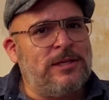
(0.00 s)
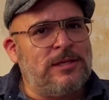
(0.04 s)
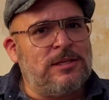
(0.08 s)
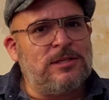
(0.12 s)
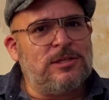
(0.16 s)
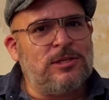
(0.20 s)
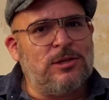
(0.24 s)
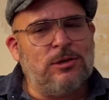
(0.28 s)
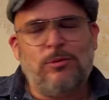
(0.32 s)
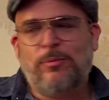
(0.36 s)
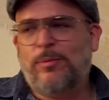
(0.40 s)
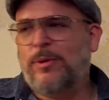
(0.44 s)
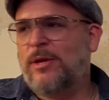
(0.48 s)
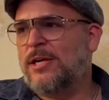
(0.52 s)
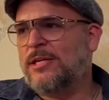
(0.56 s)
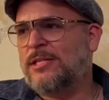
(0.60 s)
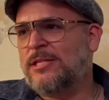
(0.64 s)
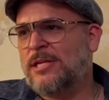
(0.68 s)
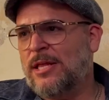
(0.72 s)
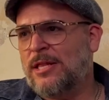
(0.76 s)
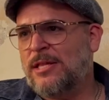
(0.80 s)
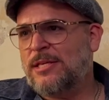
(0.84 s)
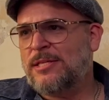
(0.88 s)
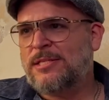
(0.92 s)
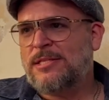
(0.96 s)
So because
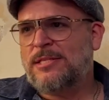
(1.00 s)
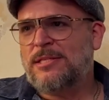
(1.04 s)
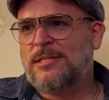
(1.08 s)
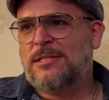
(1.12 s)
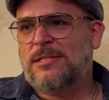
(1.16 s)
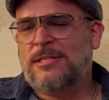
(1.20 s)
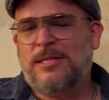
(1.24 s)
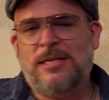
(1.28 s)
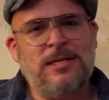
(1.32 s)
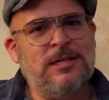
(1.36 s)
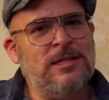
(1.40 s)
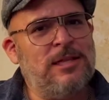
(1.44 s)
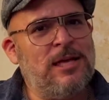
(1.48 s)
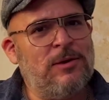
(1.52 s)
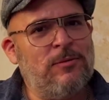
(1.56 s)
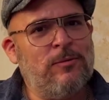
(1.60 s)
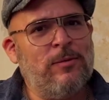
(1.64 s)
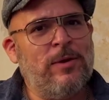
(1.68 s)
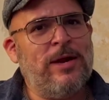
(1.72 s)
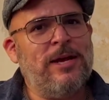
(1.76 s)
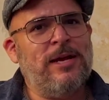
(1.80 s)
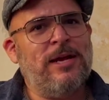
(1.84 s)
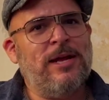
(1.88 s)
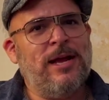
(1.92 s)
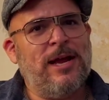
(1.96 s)
others did it that
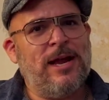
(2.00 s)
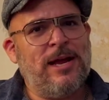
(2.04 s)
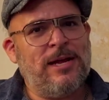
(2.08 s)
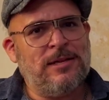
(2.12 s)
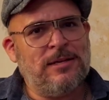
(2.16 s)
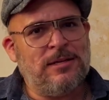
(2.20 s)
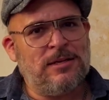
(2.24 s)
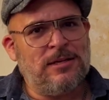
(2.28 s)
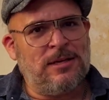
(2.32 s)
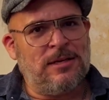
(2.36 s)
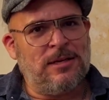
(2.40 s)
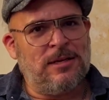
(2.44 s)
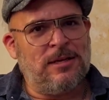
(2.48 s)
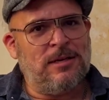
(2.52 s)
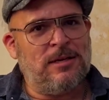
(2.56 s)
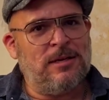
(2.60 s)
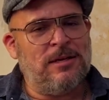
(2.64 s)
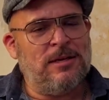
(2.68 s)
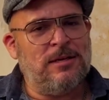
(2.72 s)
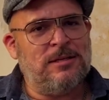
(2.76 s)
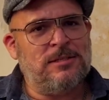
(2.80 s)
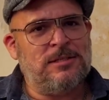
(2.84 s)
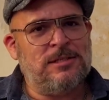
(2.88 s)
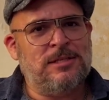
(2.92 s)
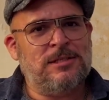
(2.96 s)
way, they
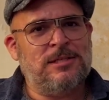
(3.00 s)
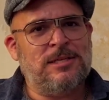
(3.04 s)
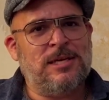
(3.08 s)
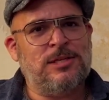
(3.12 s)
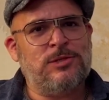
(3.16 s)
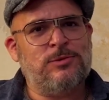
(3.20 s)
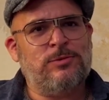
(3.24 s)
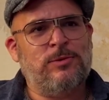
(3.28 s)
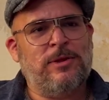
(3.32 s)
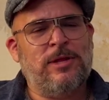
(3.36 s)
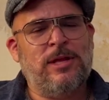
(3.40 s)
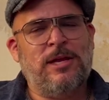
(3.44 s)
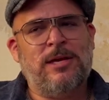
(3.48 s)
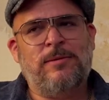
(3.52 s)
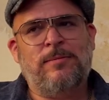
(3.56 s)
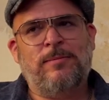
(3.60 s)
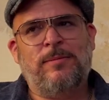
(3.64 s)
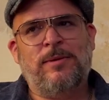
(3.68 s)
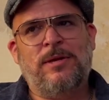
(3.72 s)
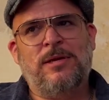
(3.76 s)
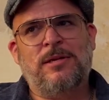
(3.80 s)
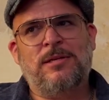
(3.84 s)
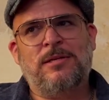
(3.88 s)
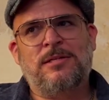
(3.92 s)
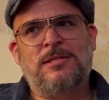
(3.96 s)
had success with it,
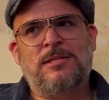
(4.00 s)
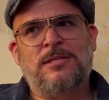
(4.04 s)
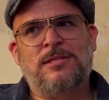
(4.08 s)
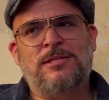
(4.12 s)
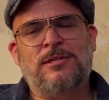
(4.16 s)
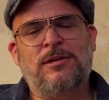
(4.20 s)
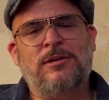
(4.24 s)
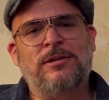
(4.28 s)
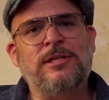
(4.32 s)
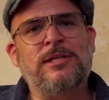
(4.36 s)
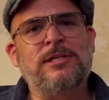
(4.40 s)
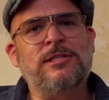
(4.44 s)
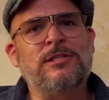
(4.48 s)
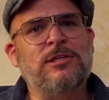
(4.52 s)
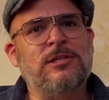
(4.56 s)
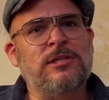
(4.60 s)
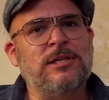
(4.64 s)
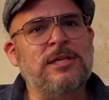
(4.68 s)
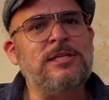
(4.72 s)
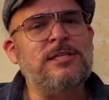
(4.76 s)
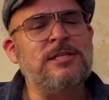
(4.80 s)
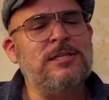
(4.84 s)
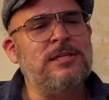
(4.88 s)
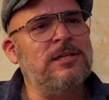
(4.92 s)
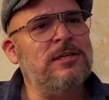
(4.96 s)
but starting to
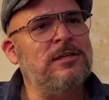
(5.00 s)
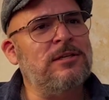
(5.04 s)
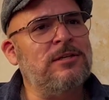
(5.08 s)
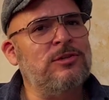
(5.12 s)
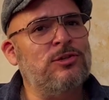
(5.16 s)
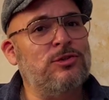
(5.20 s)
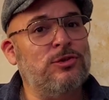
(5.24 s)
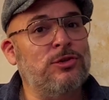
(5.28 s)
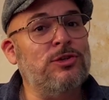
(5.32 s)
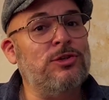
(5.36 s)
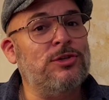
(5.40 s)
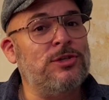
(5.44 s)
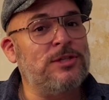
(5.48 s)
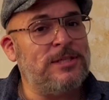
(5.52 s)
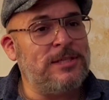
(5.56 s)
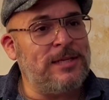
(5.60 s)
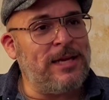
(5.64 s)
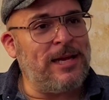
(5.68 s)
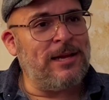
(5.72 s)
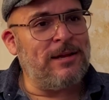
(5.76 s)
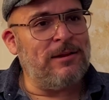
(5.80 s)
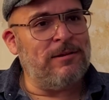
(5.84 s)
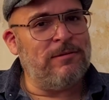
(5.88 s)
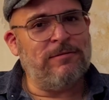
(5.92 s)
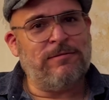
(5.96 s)
listening to
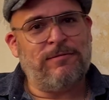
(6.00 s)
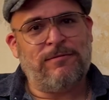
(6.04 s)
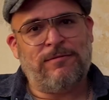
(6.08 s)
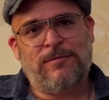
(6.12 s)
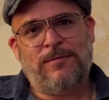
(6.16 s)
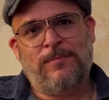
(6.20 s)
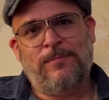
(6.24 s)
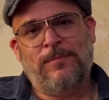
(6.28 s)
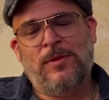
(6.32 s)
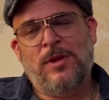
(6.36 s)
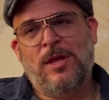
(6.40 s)
yourself